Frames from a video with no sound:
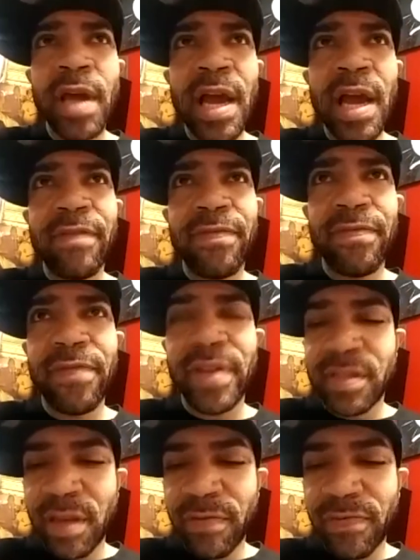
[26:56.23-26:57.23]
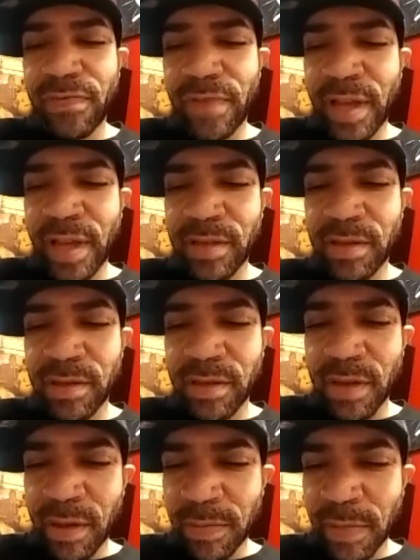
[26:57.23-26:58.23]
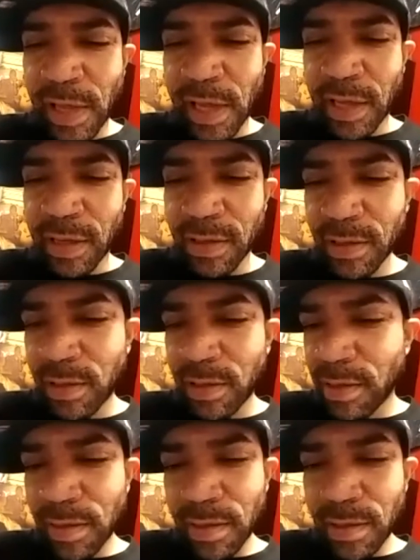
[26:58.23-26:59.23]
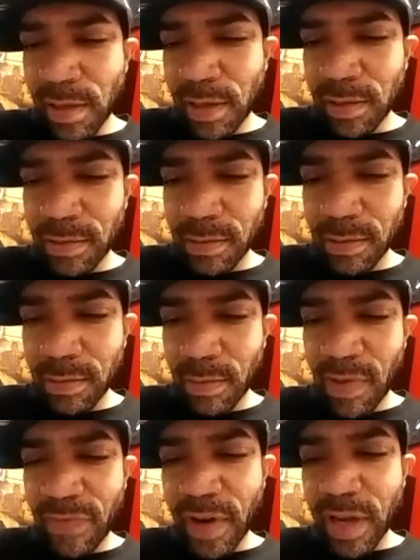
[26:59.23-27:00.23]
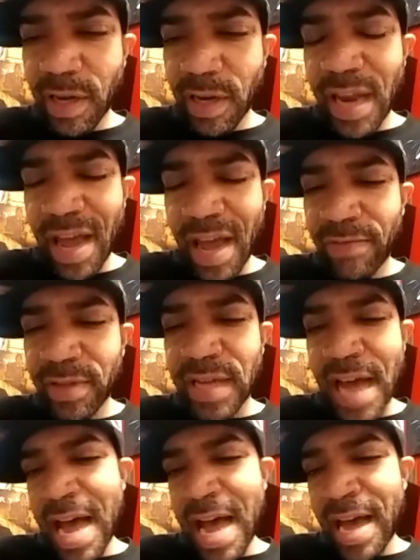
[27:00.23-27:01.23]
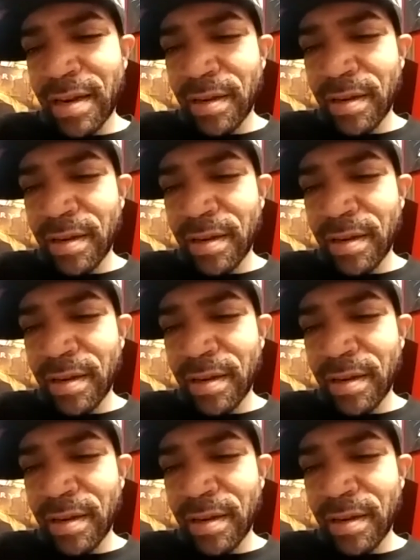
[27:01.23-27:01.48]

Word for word: He got like 15 flicks or something. Like motherfucking never like, died.